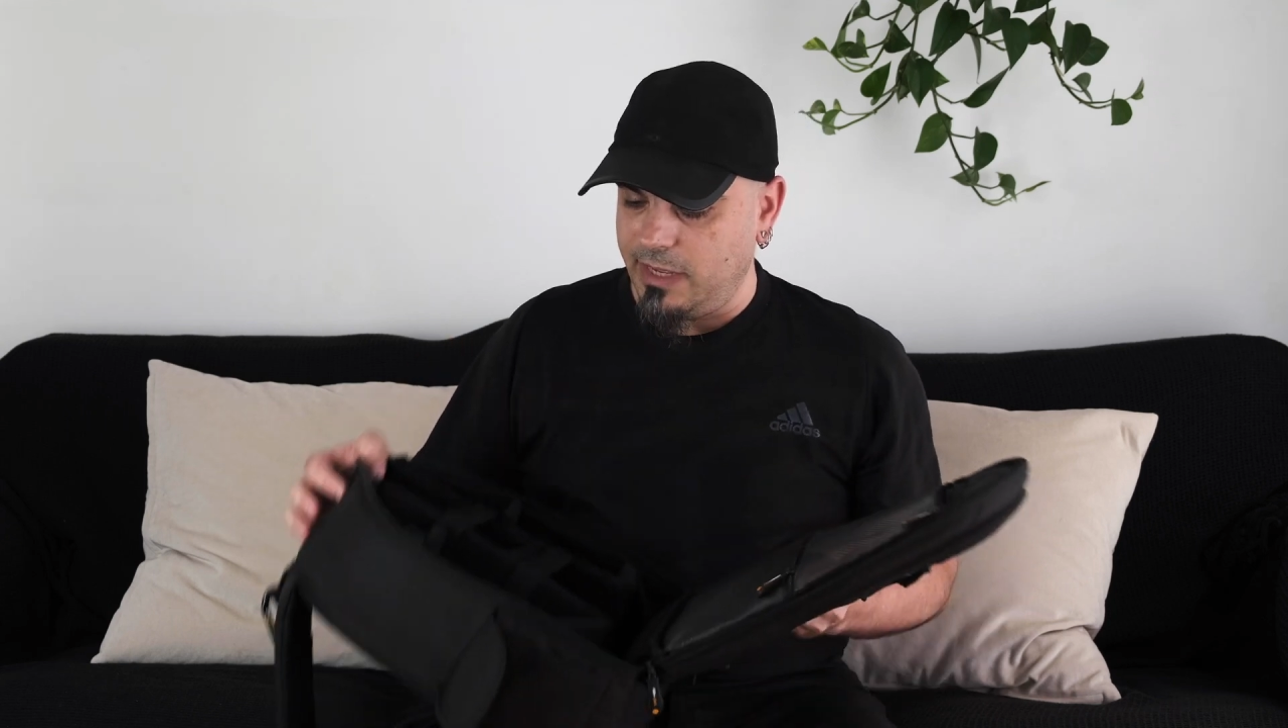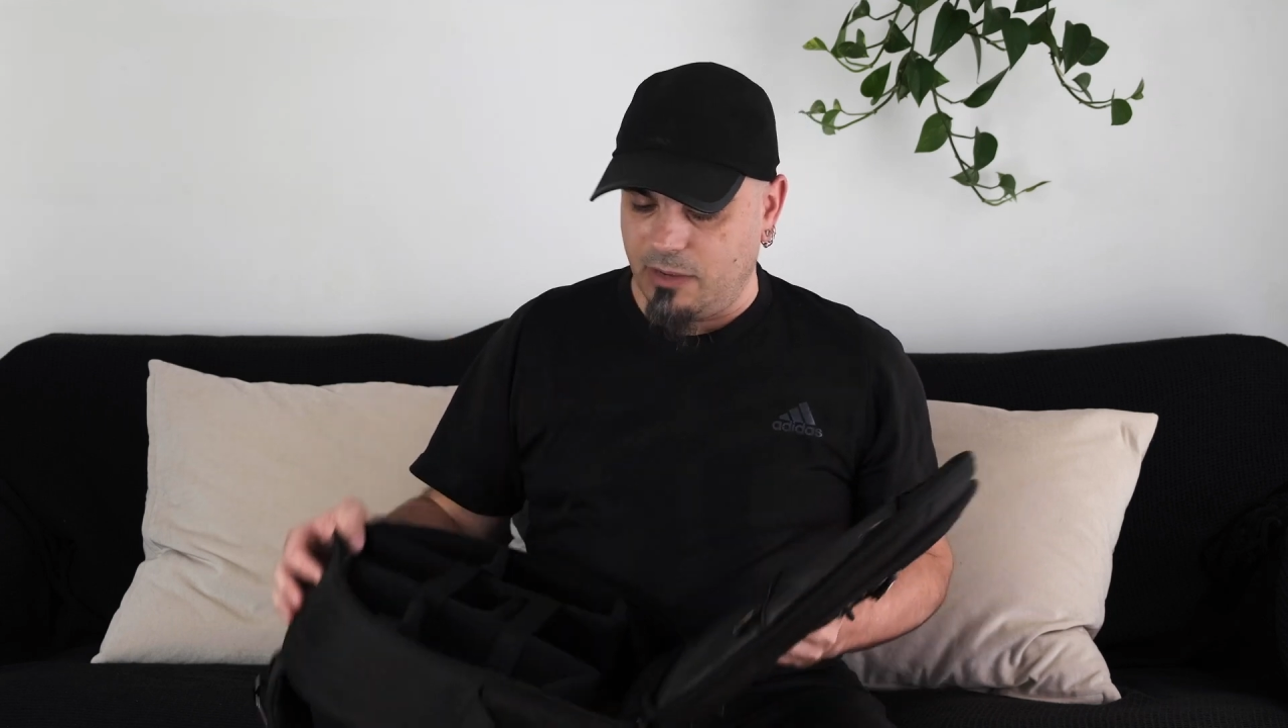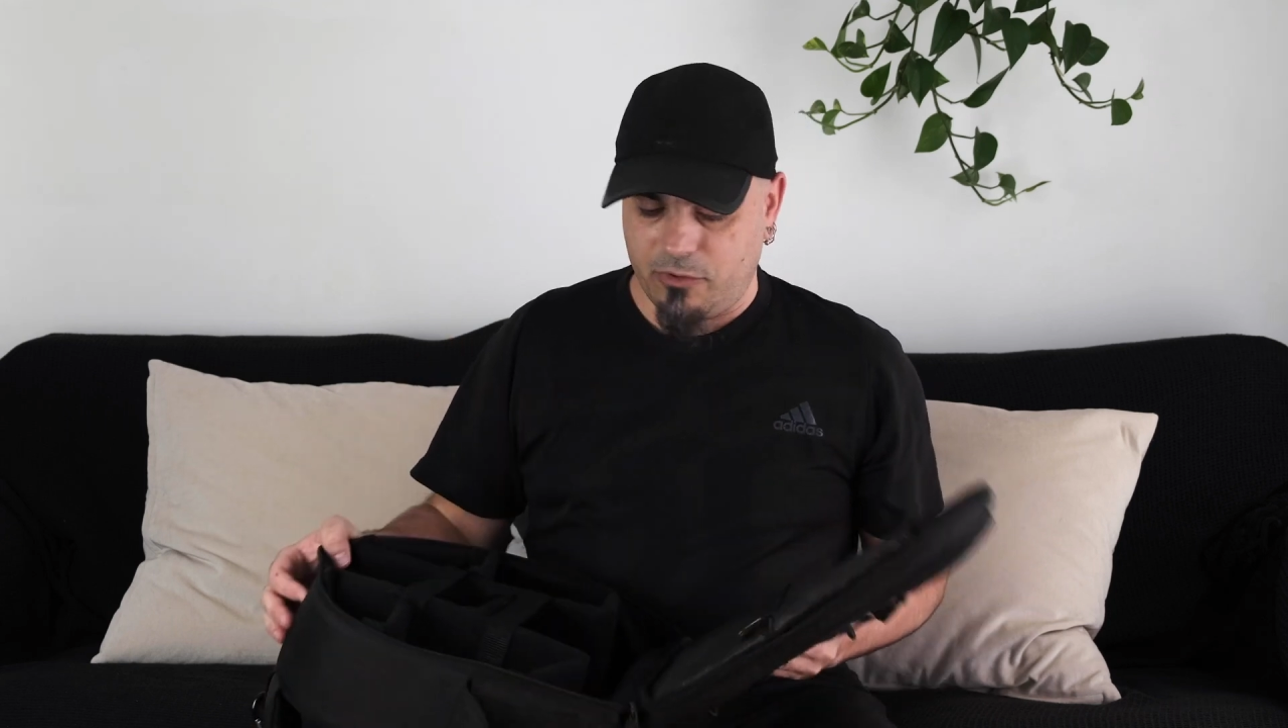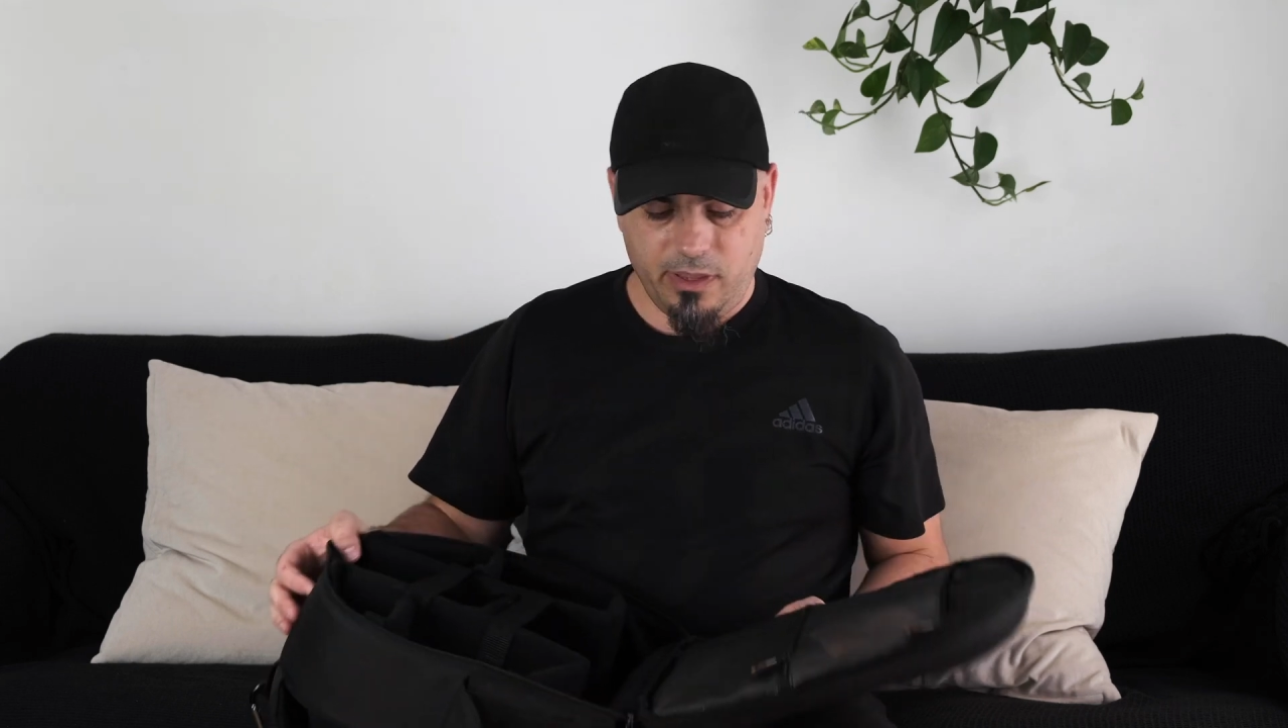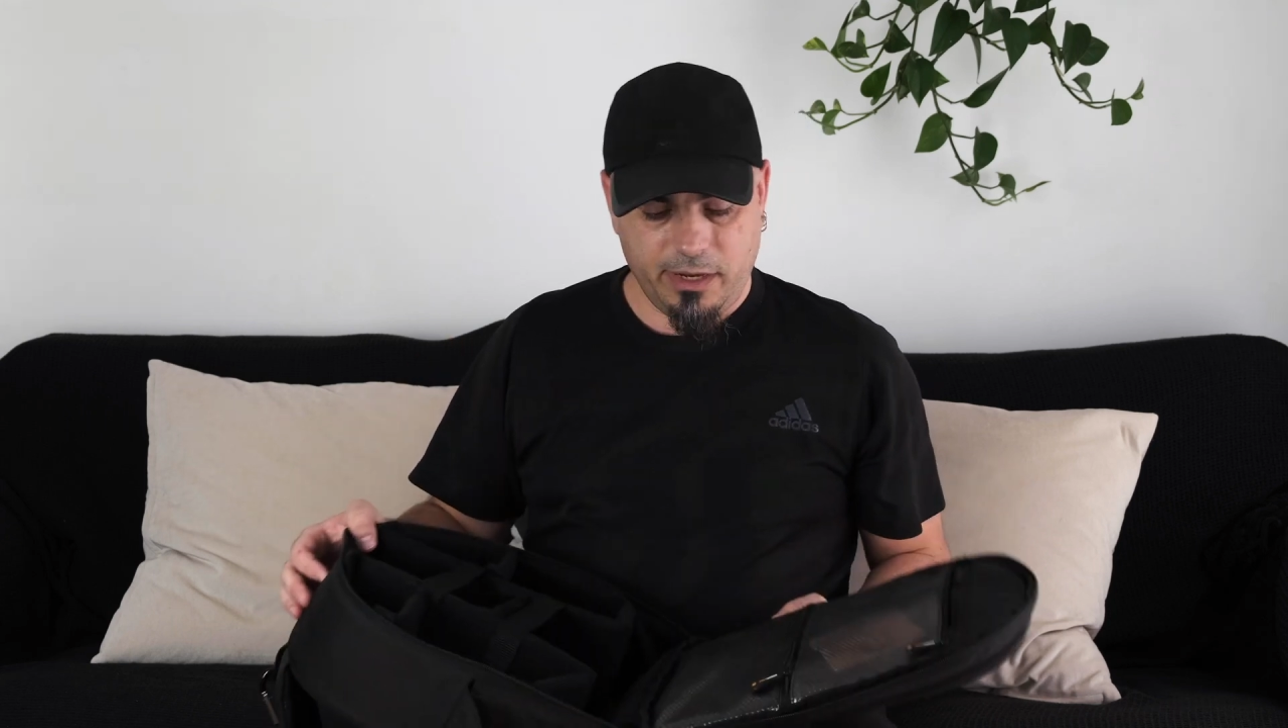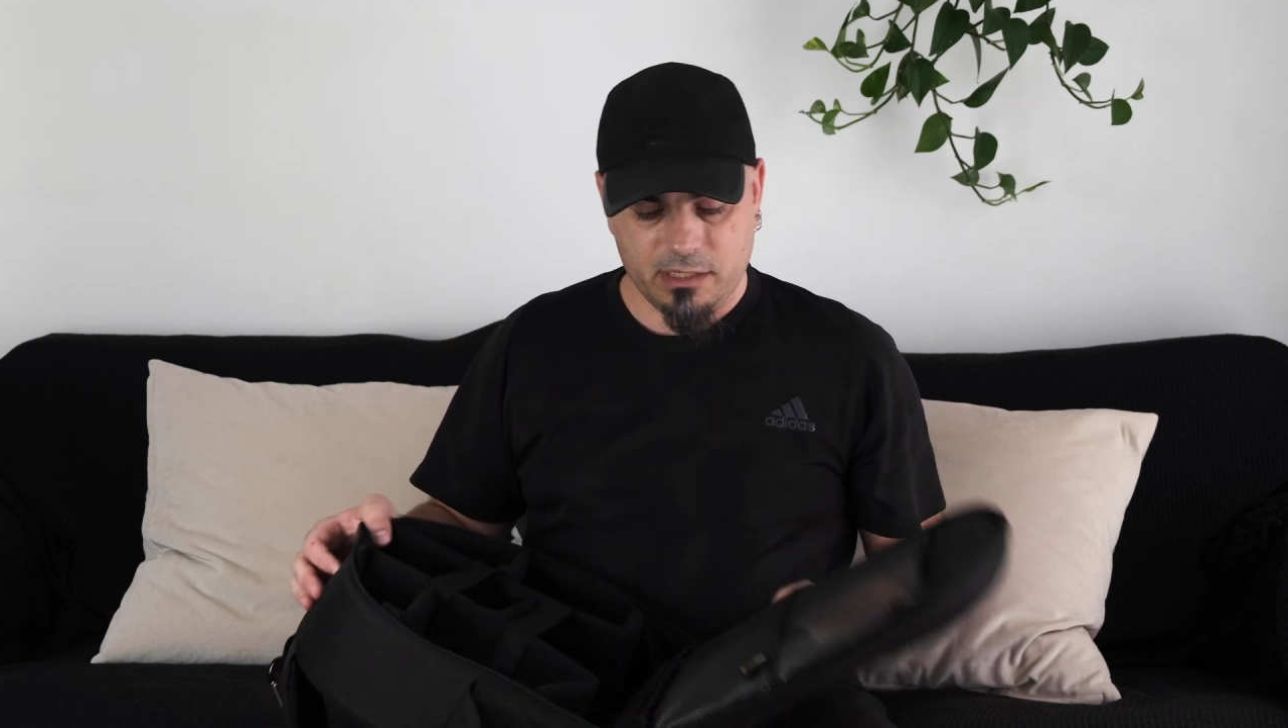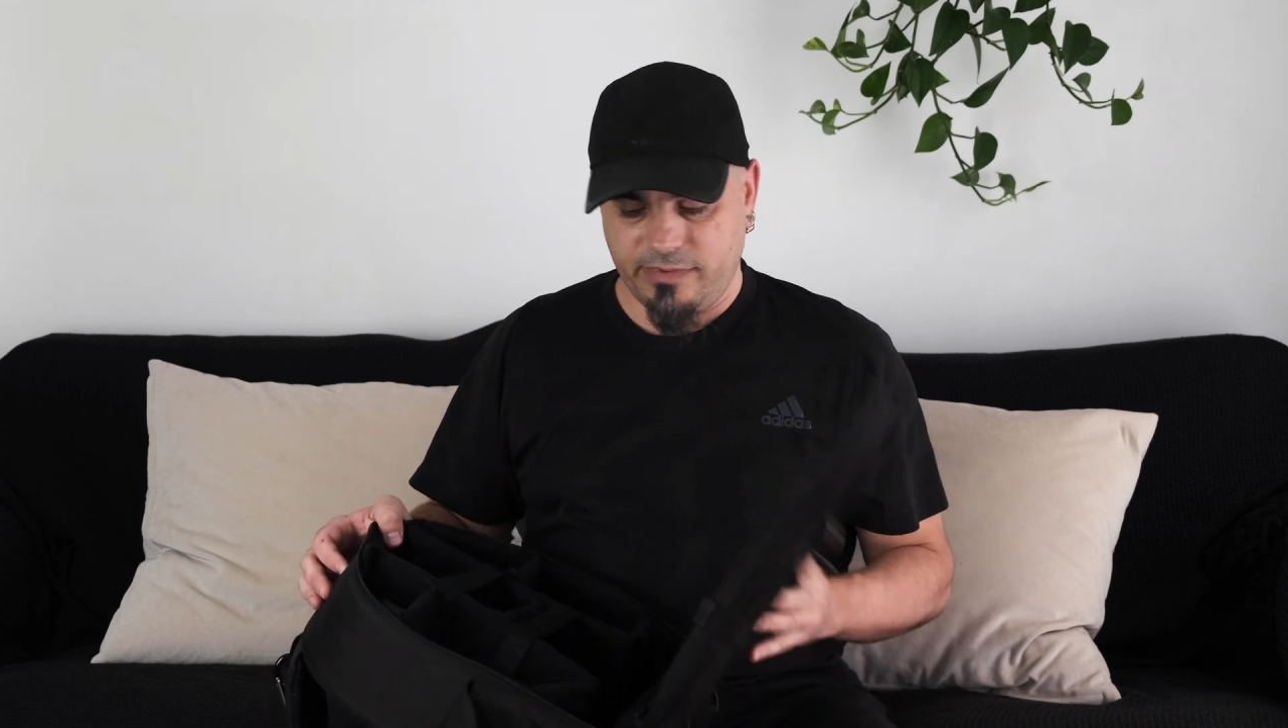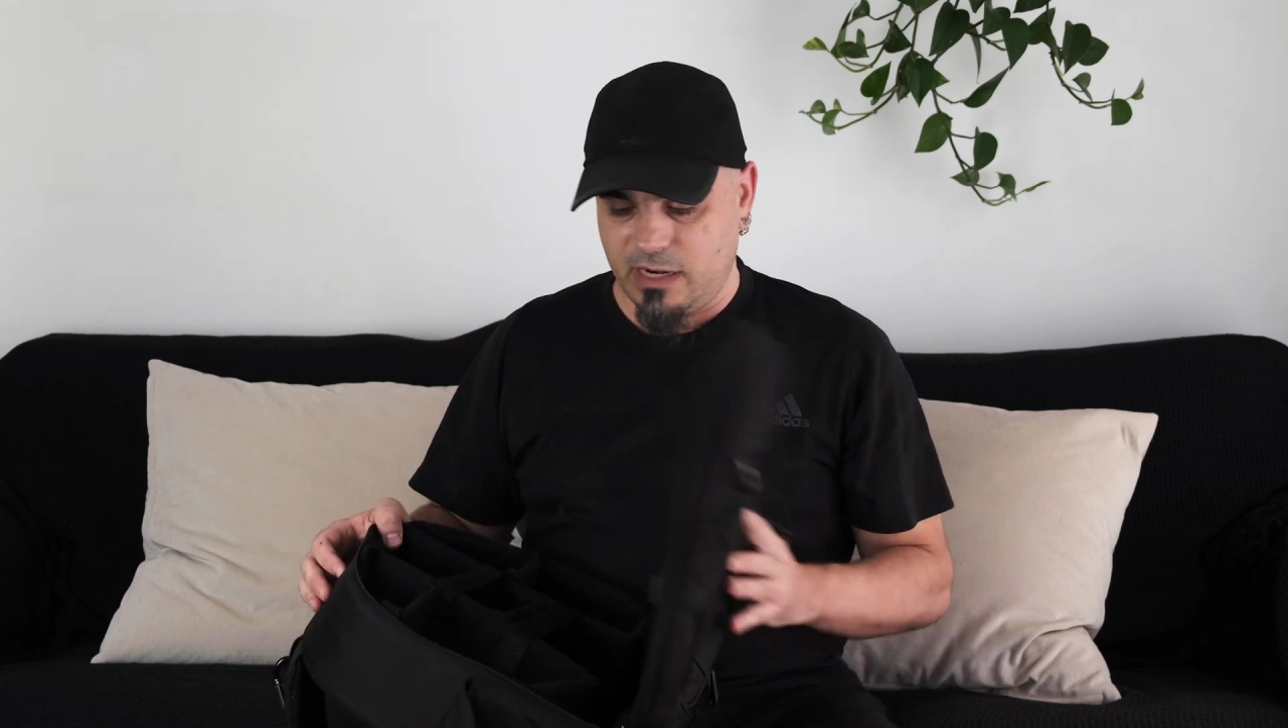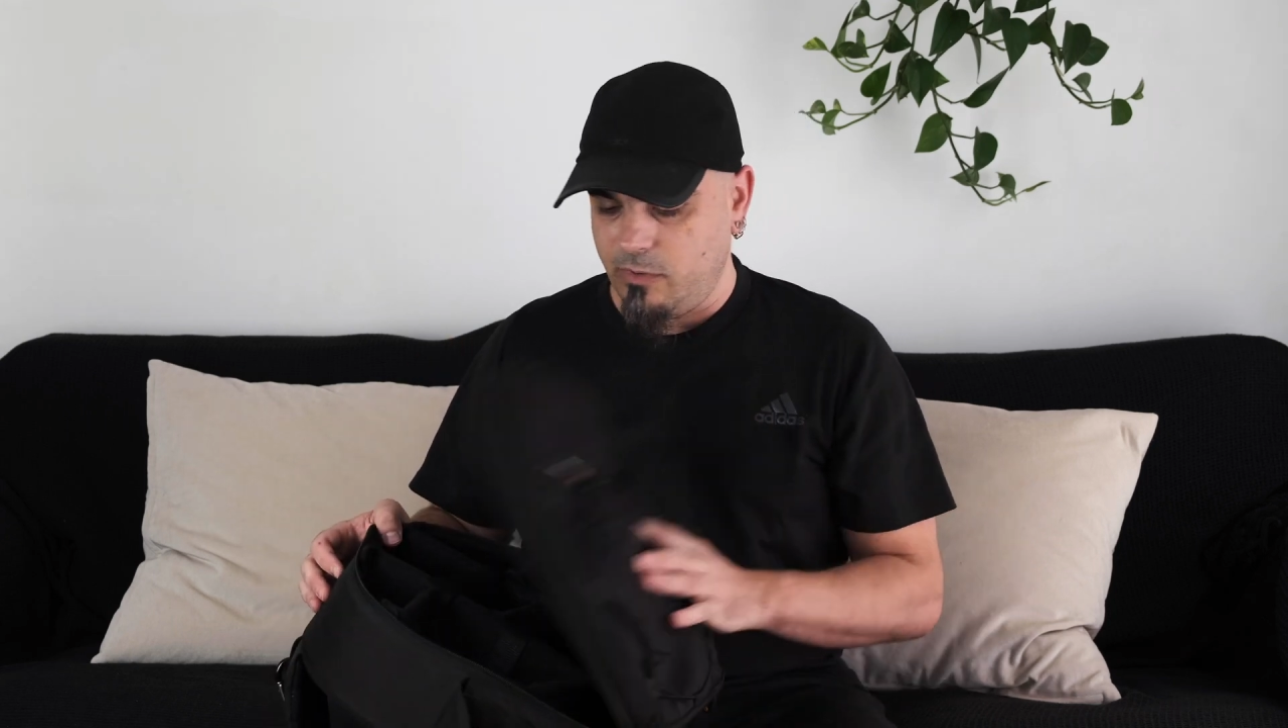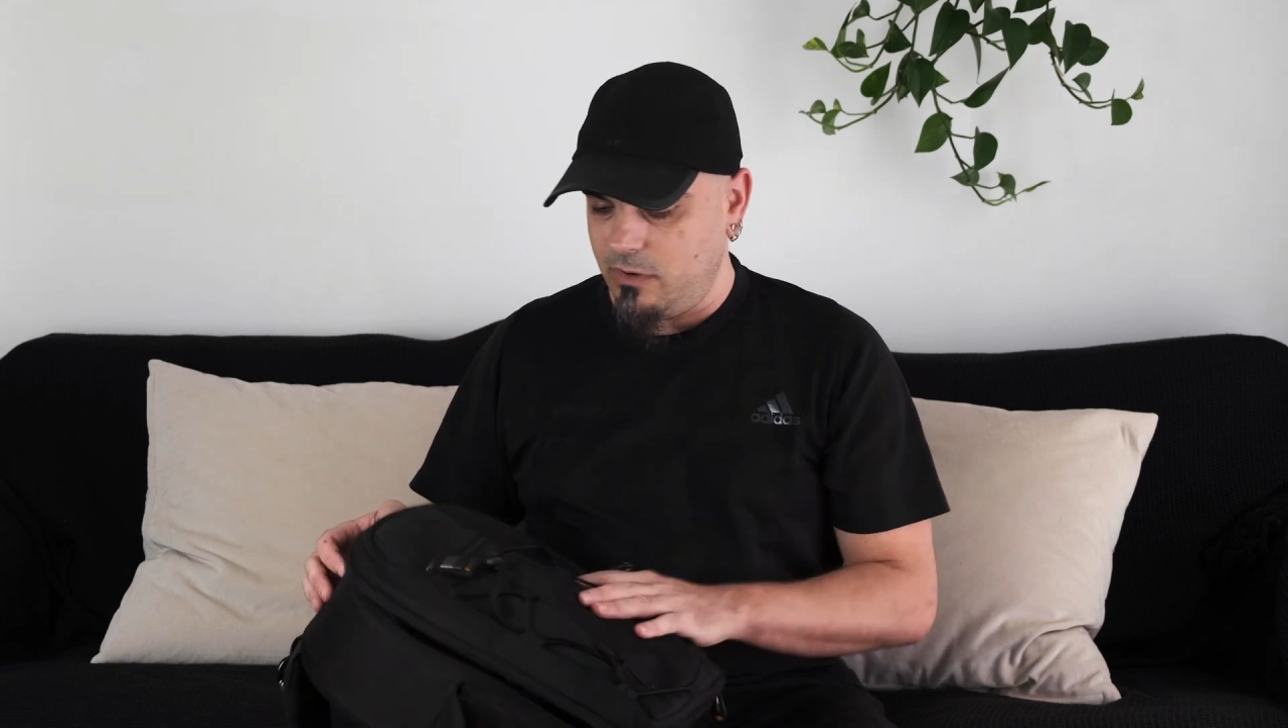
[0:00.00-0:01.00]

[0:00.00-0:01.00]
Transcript: Everything is very well